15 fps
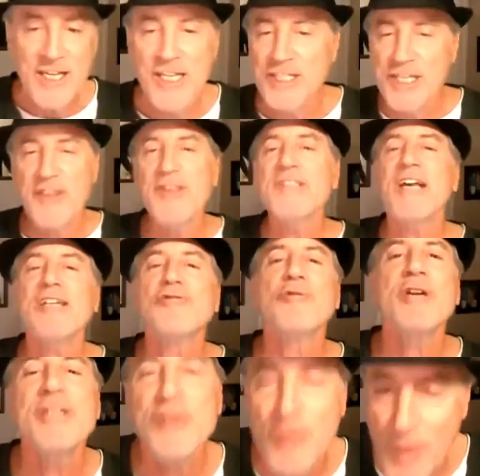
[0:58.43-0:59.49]
She thinks I
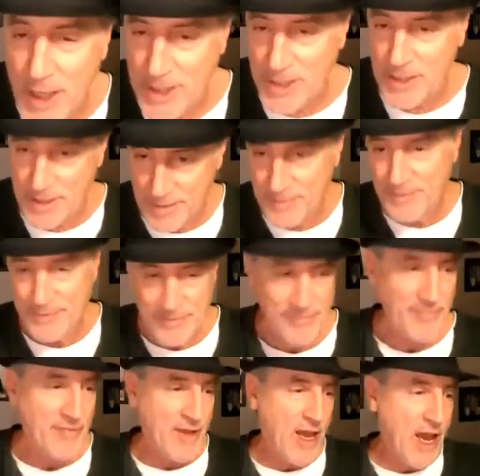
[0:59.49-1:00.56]
drink too much.
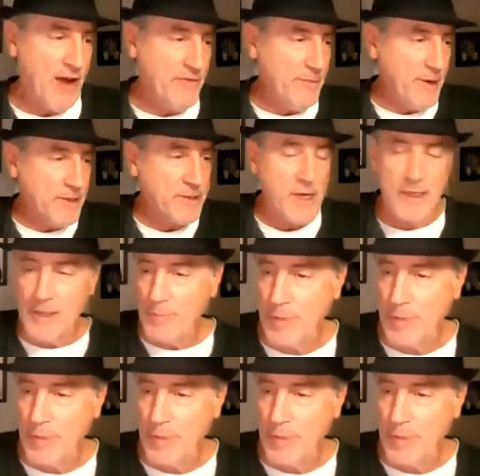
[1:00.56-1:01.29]
Everybody's got an